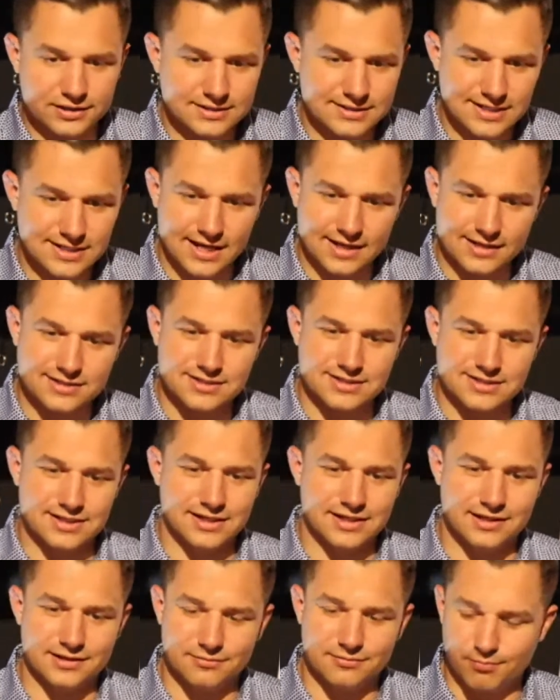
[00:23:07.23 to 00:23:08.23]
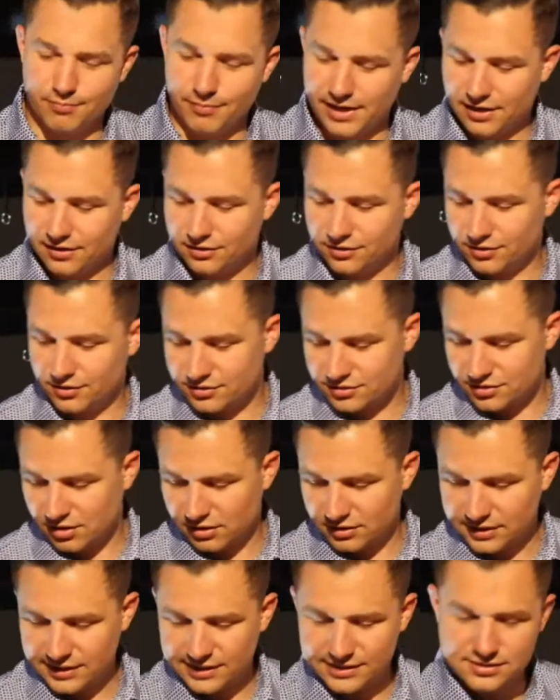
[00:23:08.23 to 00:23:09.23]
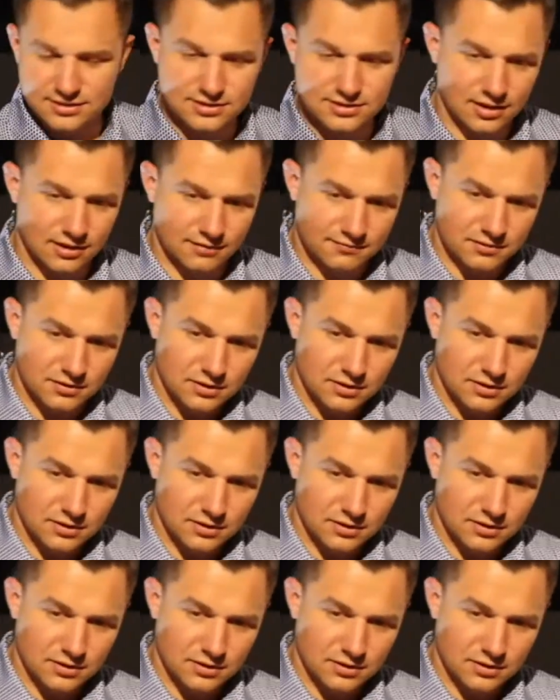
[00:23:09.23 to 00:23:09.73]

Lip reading: texting, mailers, all that stuff.